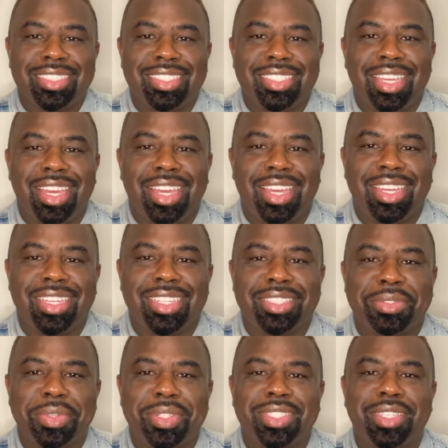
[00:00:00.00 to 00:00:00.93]

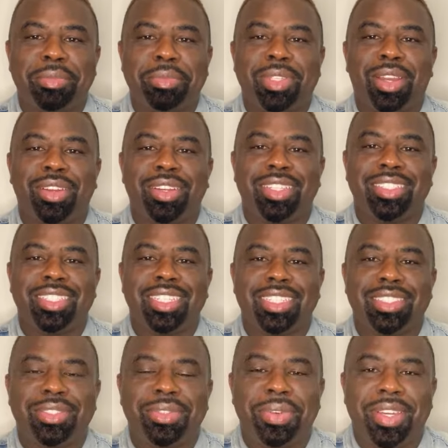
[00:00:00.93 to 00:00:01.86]
Yes. What's up, Turner
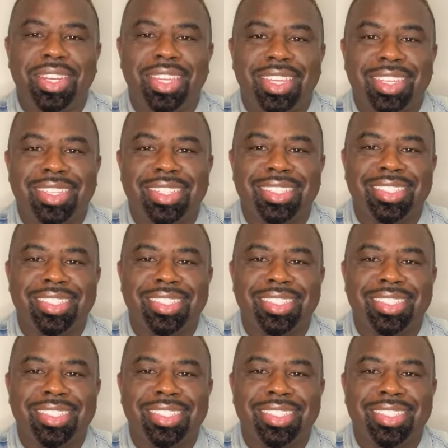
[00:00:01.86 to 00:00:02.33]
620?